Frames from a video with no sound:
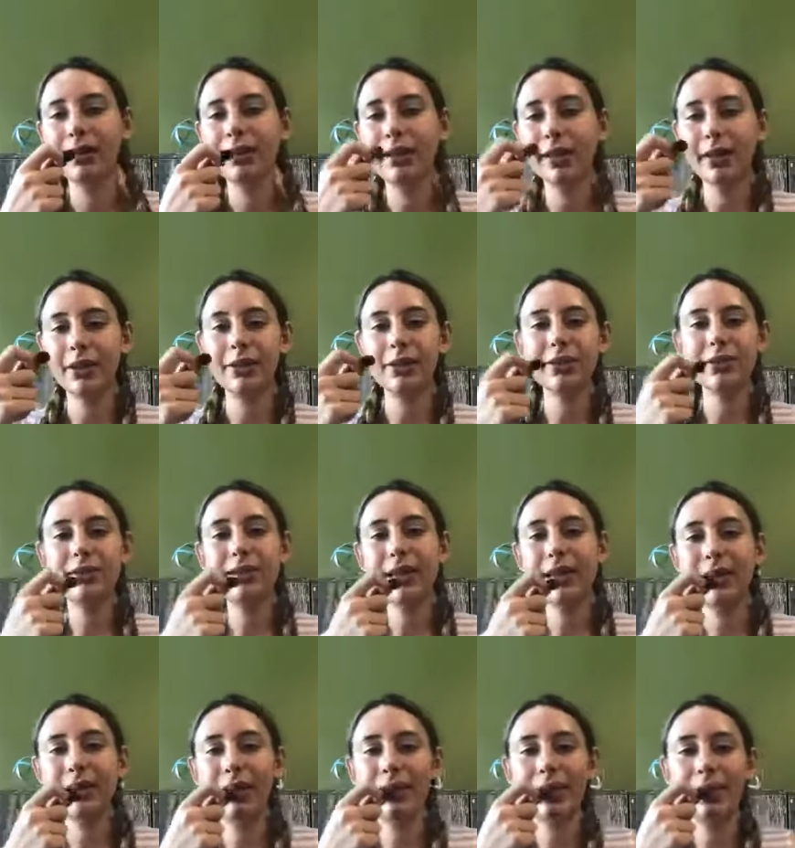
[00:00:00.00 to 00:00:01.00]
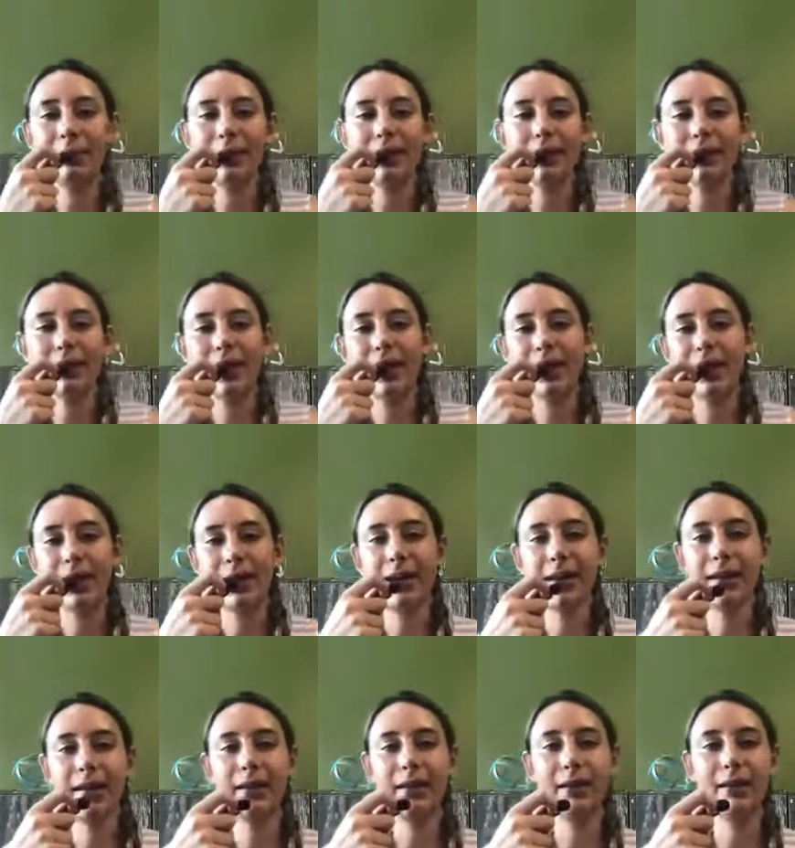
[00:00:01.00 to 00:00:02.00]
like understanding empathetic
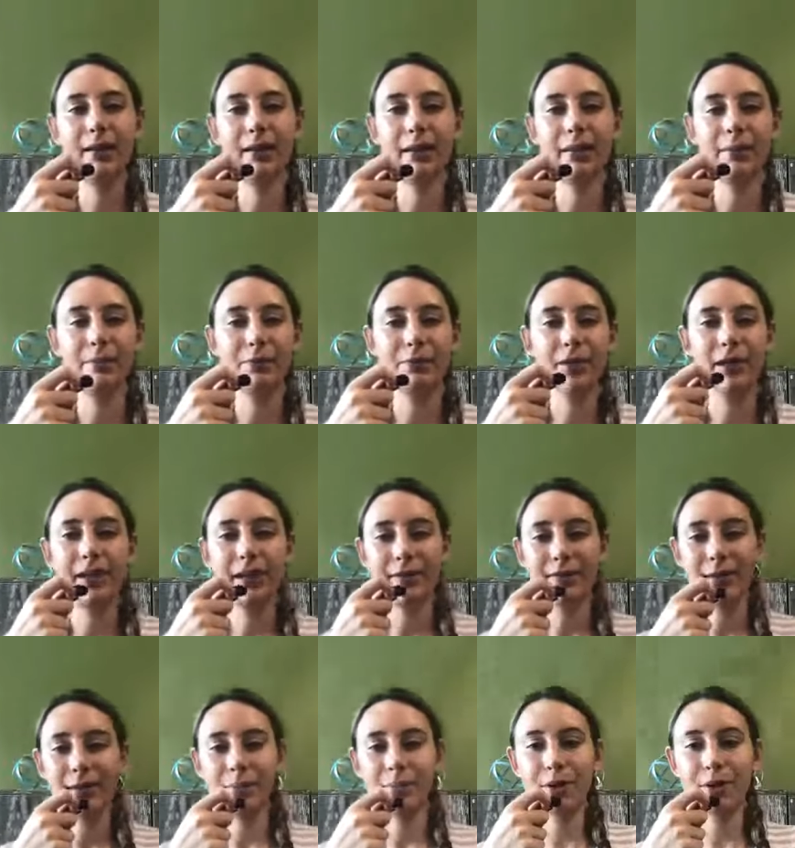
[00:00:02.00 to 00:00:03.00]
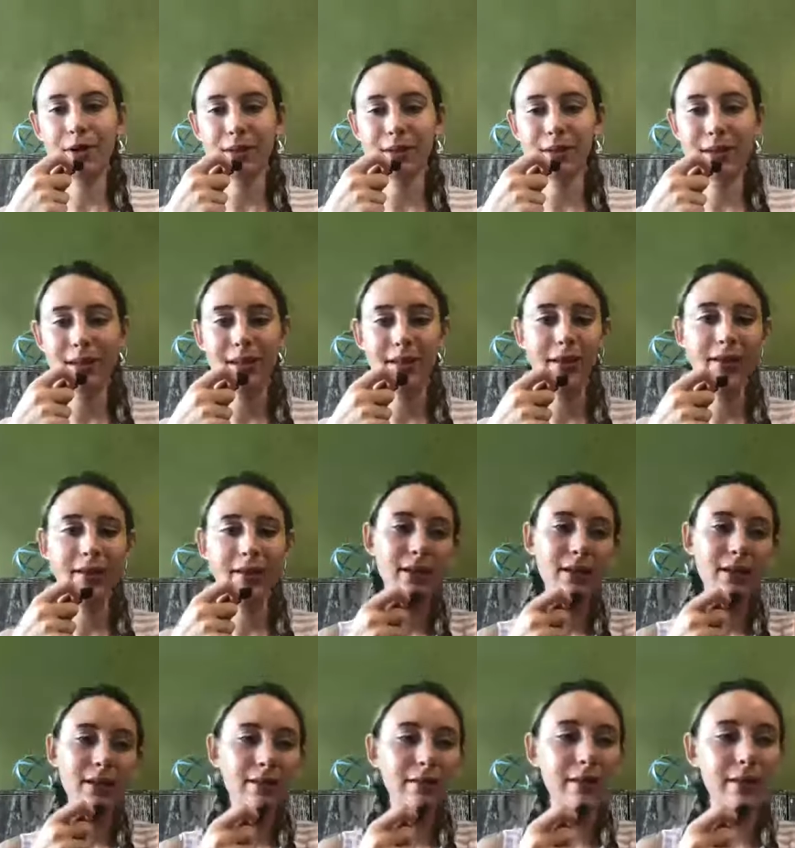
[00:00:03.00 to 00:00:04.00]
um, forgiving person
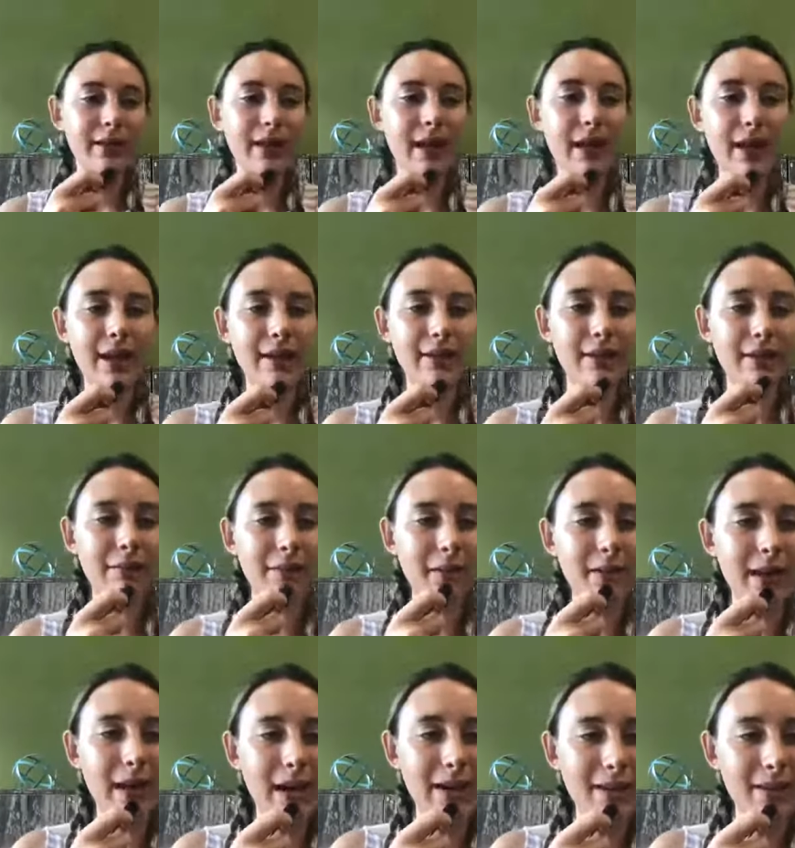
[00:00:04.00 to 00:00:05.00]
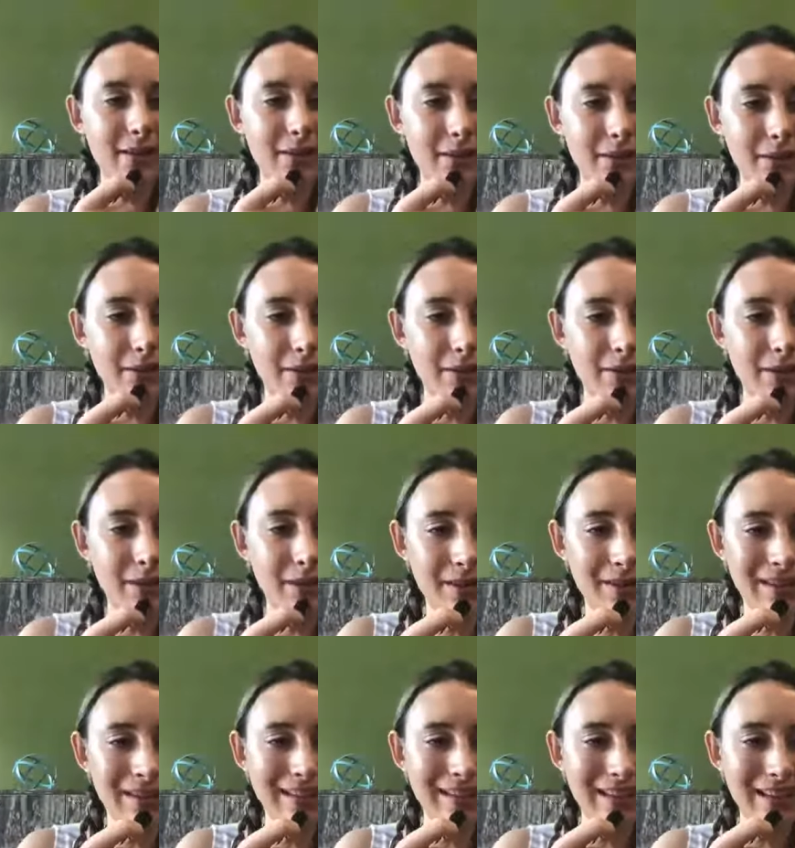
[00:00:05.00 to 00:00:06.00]
so yeah i love your attitude
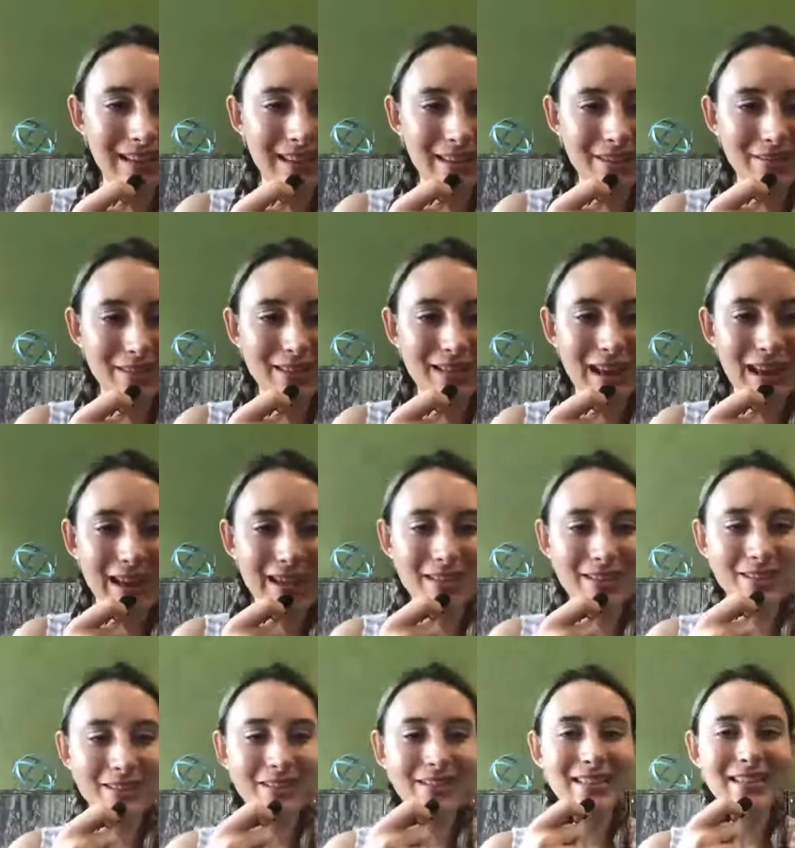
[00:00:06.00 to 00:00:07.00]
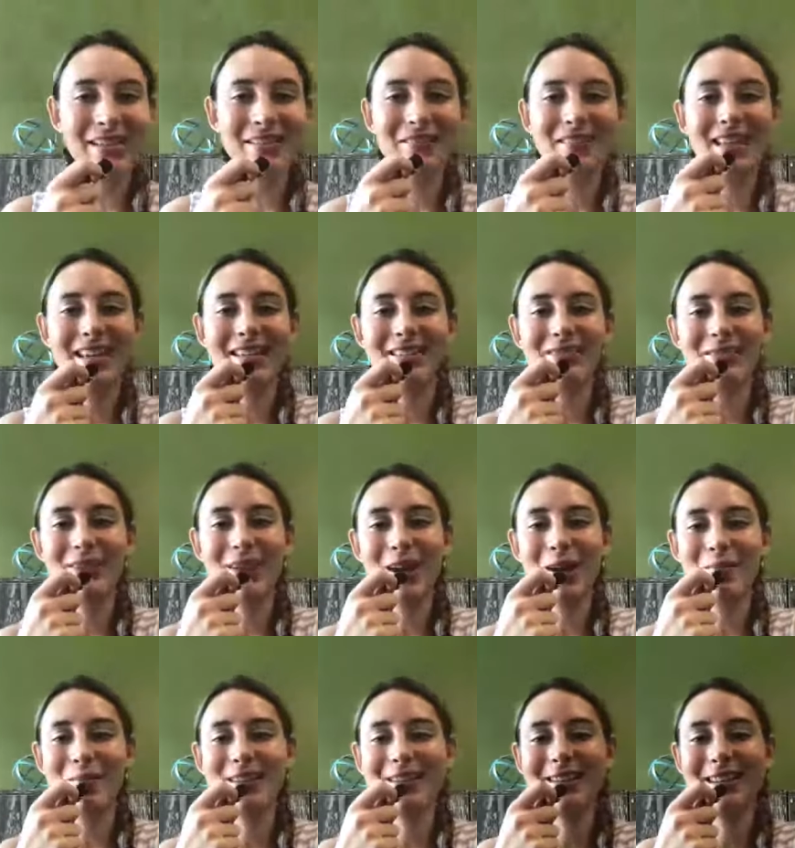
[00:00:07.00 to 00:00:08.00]
i love your attitude steve thanks for
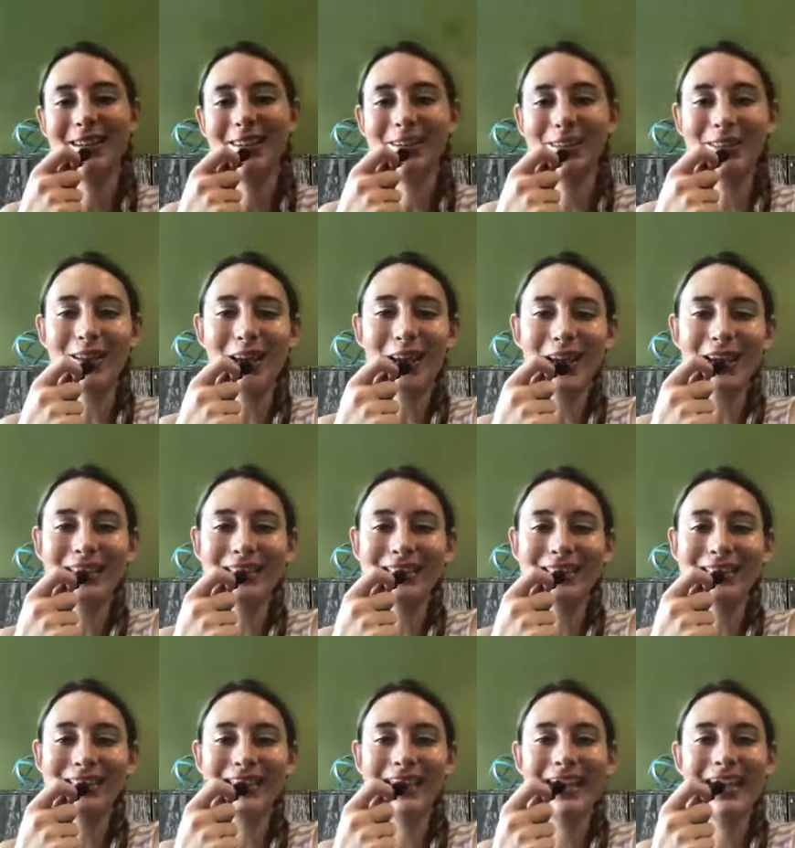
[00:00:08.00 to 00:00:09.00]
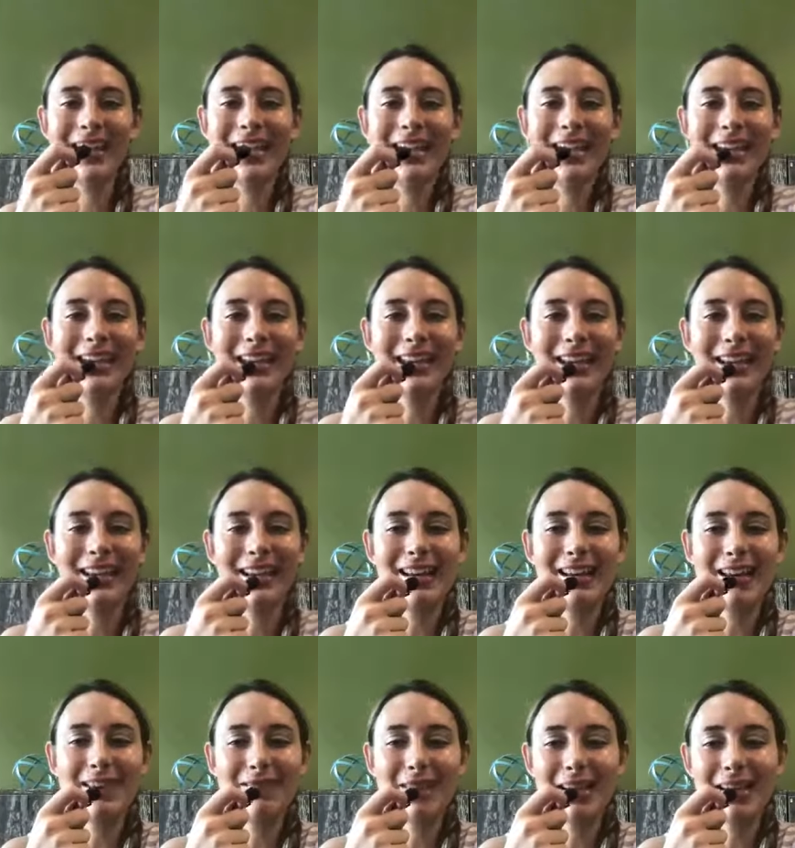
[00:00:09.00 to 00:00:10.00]
commenting your thoughts
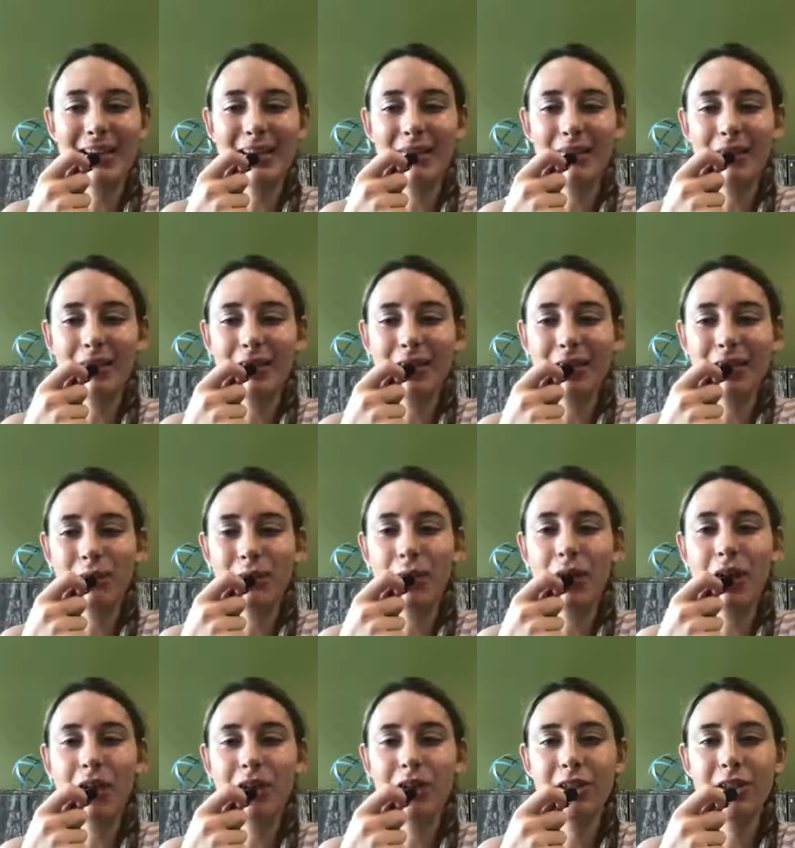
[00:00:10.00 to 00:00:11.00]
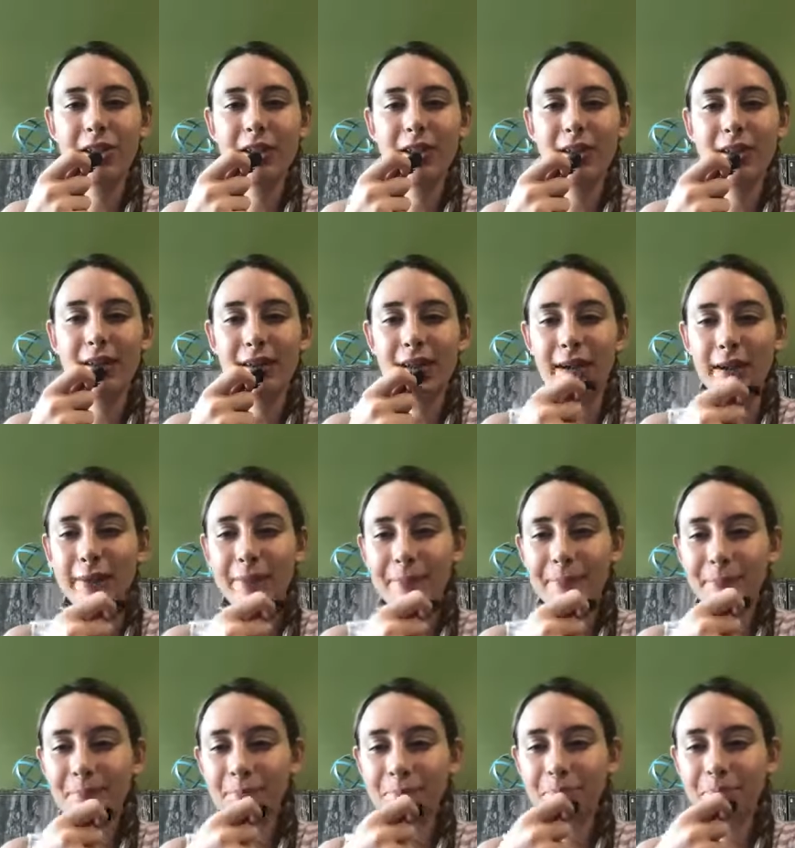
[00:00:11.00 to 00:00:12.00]
and if any of you guys watching
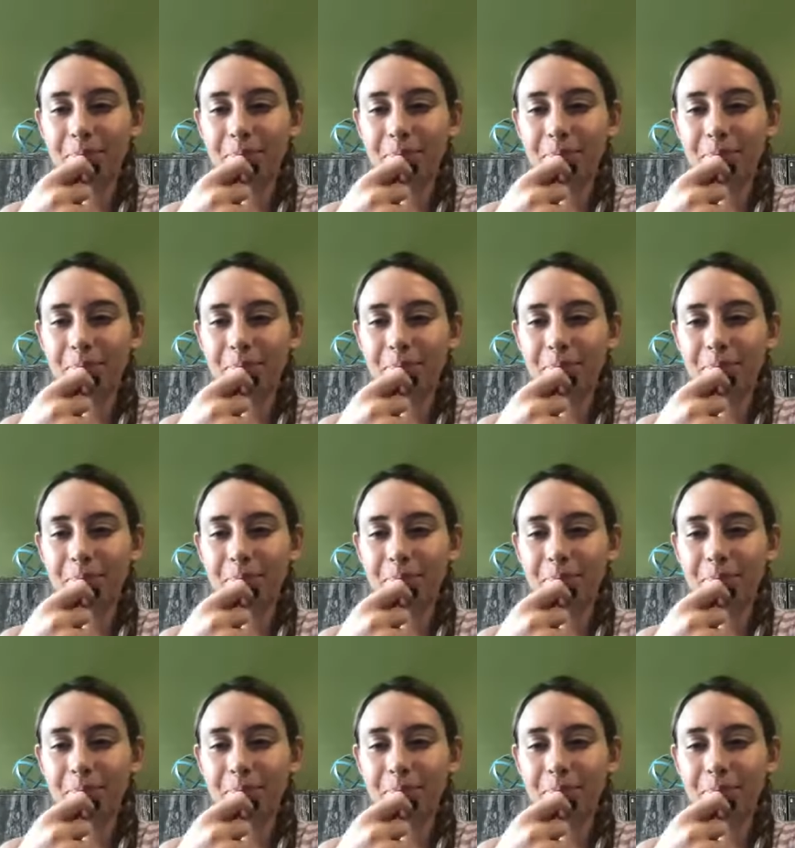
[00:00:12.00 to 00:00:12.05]
um,